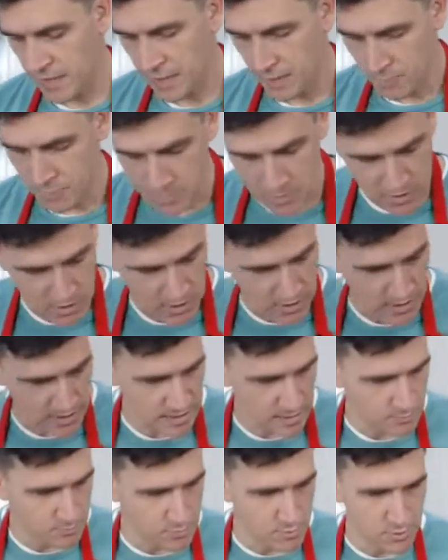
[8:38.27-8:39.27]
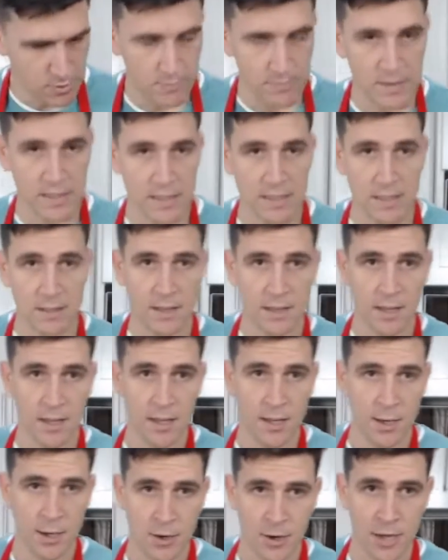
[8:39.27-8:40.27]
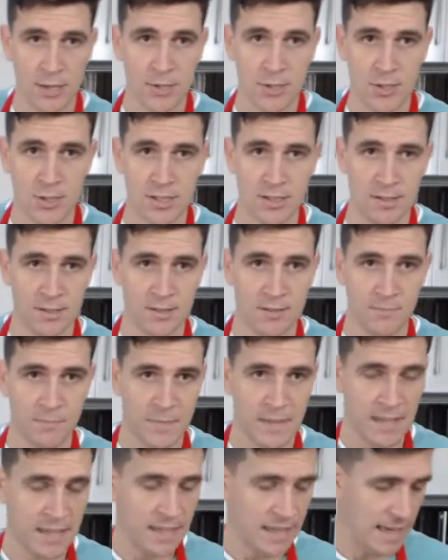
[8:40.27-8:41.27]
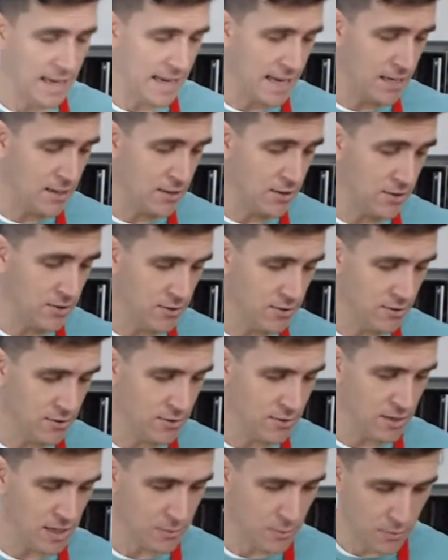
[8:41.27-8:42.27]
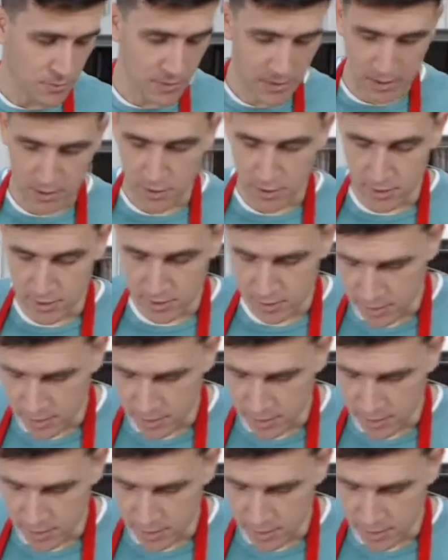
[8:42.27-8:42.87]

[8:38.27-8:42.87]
which means you're going to get a beautifully crunchy and thick yogurt.